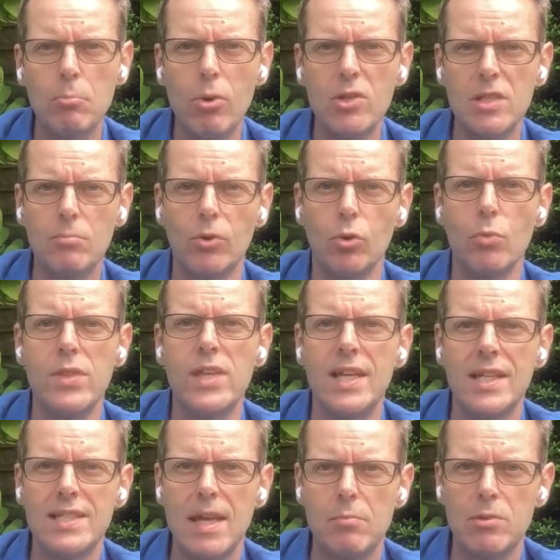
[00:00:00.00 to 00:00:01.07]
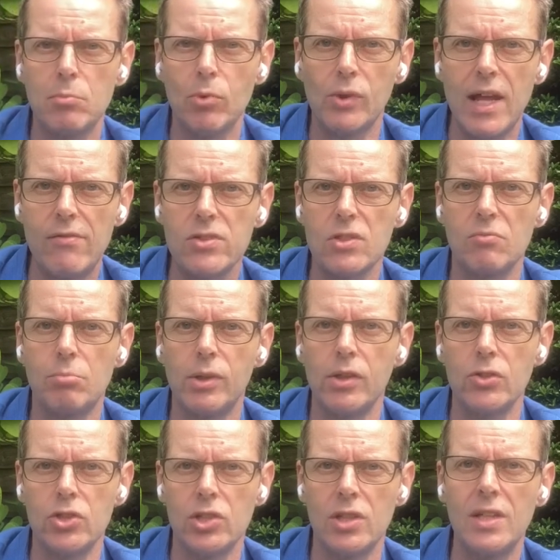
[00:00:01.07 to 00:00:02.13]
possible within acceptable levels of
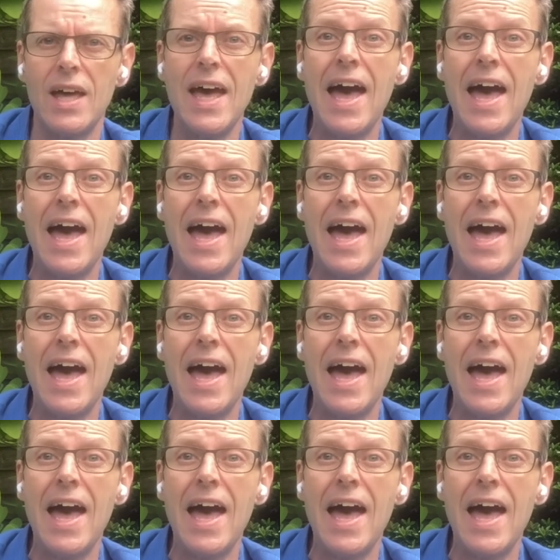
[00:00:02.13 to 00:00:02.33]
pollution